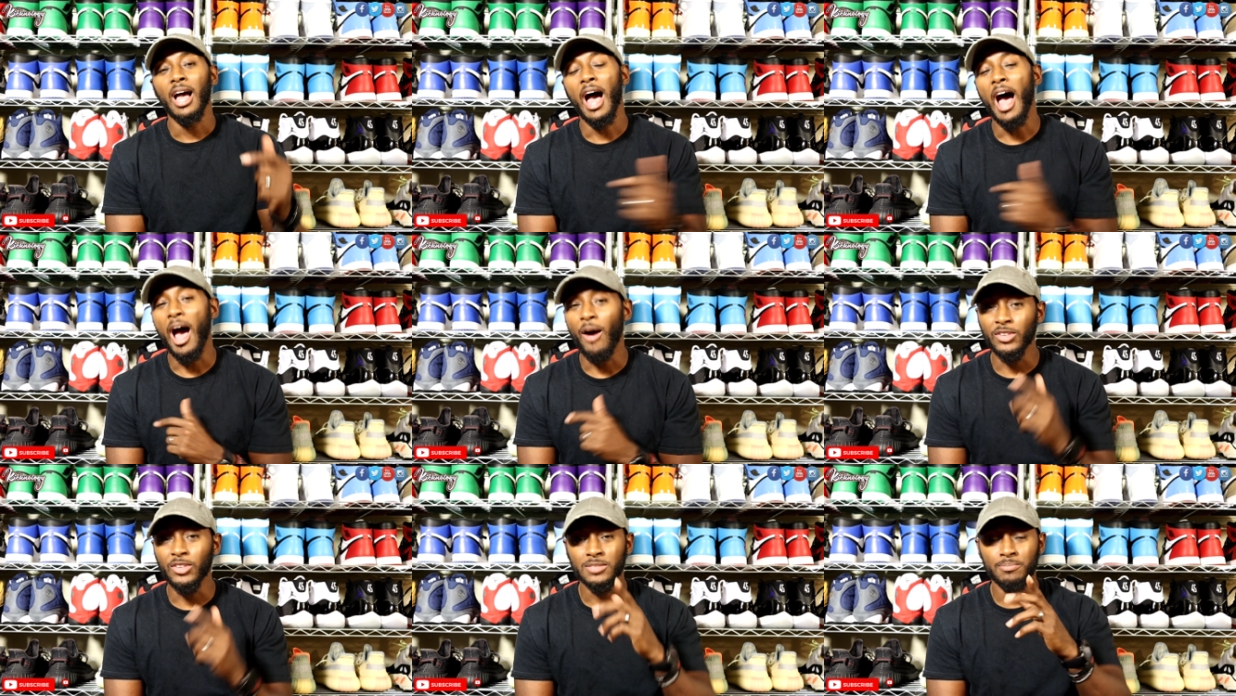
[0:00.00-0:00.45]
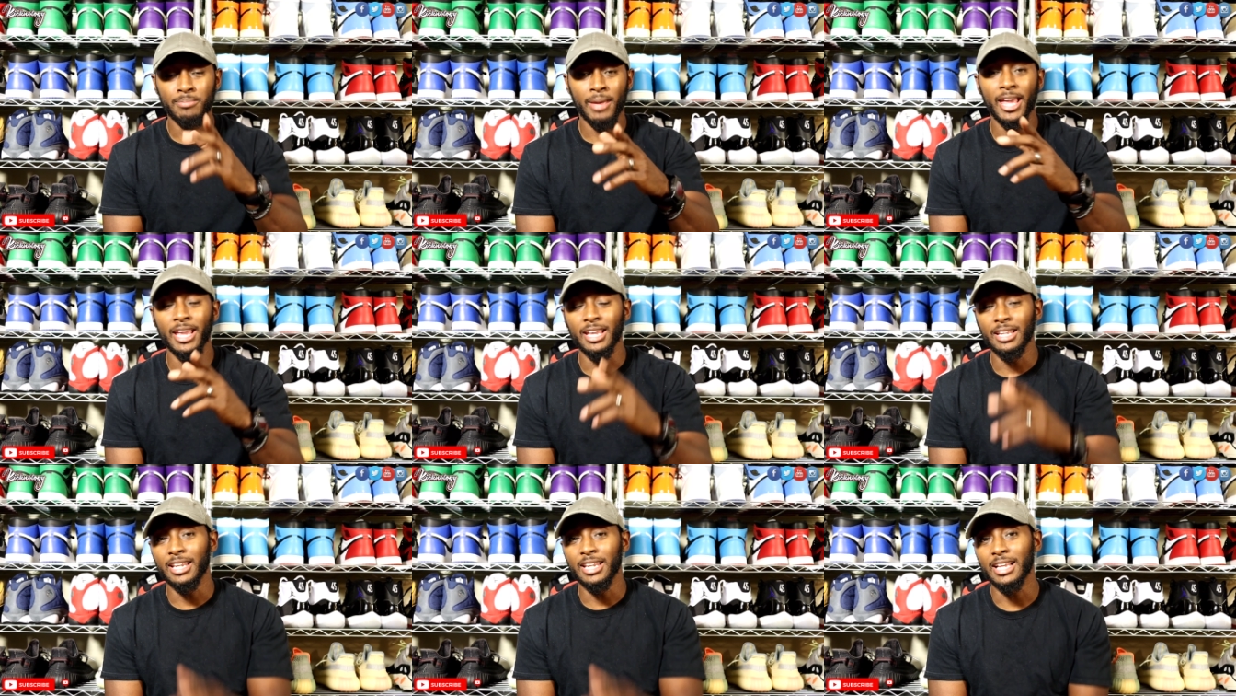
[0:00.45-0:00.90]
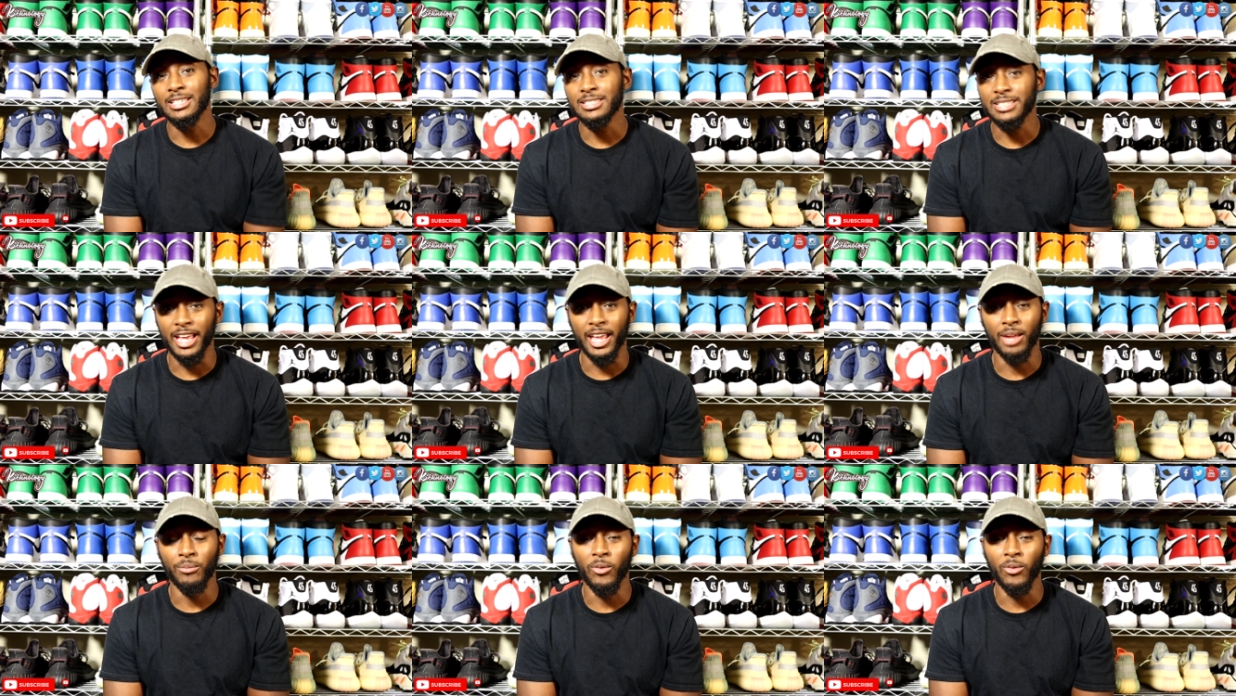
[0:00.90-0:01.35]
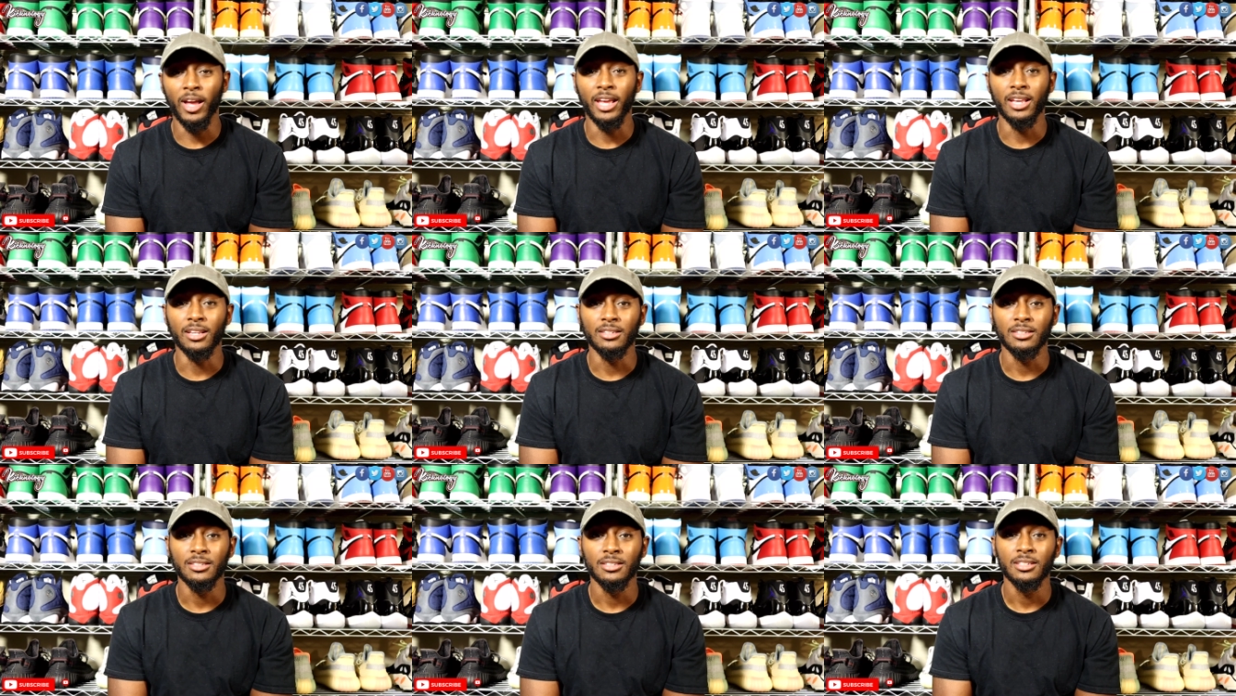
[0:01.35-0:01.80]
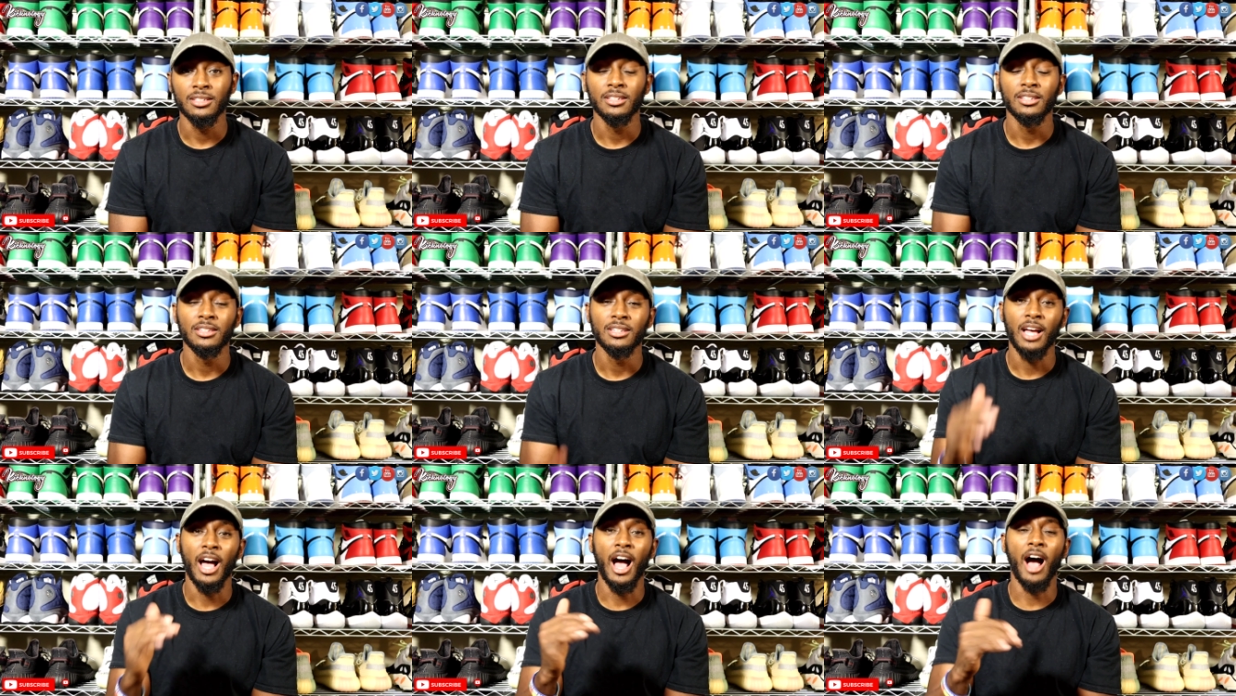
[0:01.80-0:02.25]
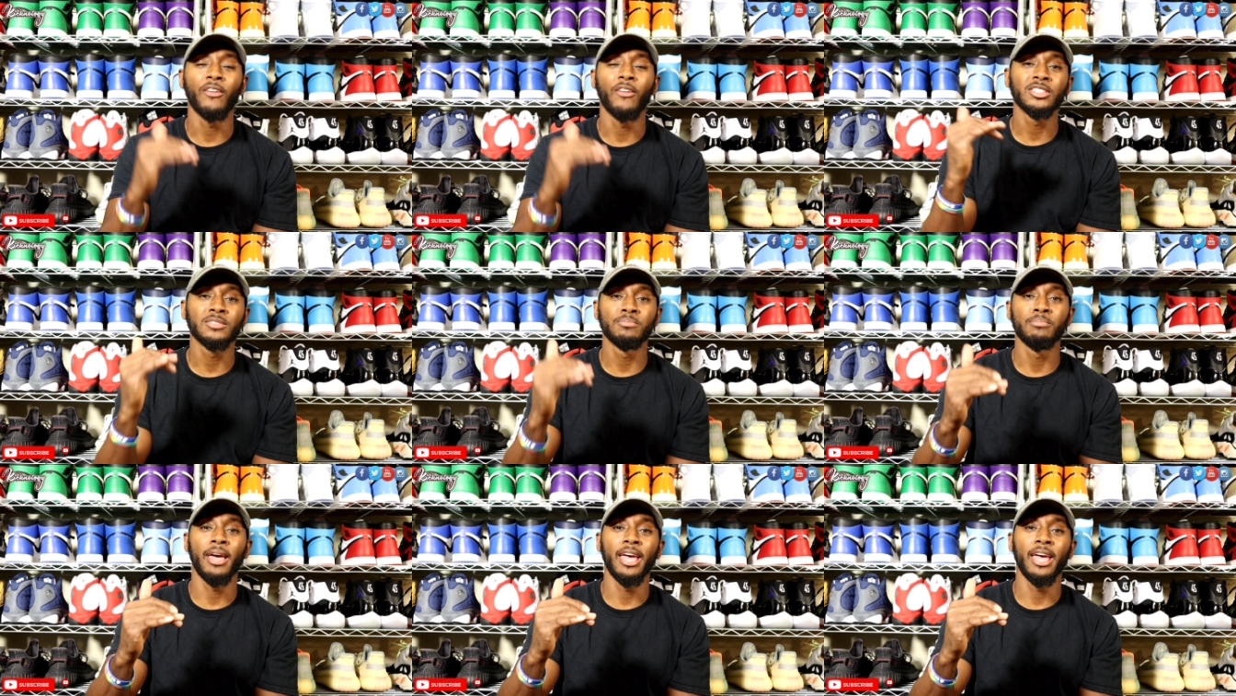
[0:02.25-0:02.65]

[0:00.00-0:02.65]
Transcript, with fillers: I was made in that same way. I was